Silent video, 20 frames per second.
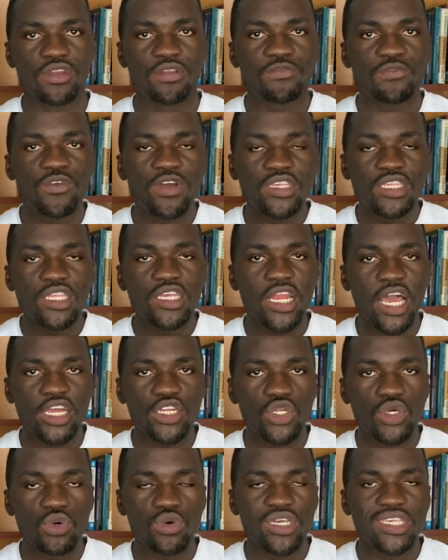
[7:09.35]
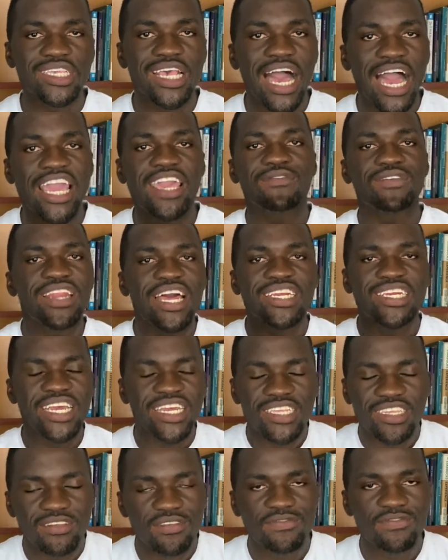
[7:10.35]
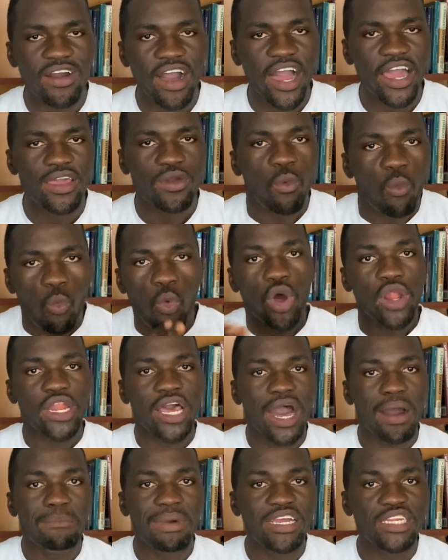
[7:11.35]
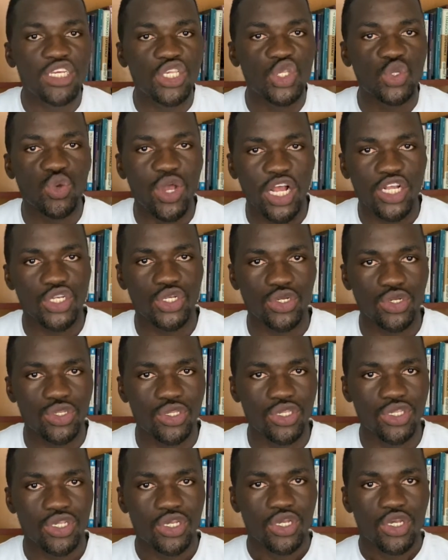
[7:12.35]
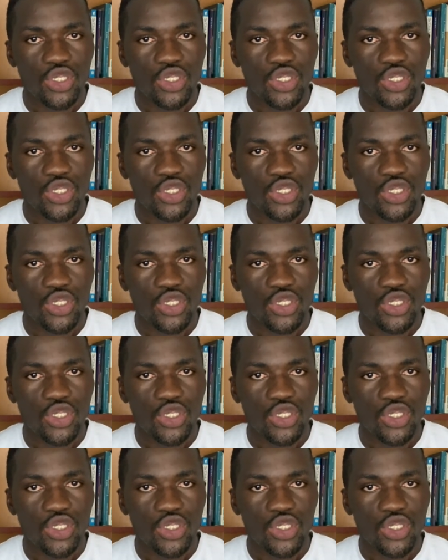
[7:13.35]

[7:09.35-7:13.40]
the first thing I do is I even identify what are my distractions.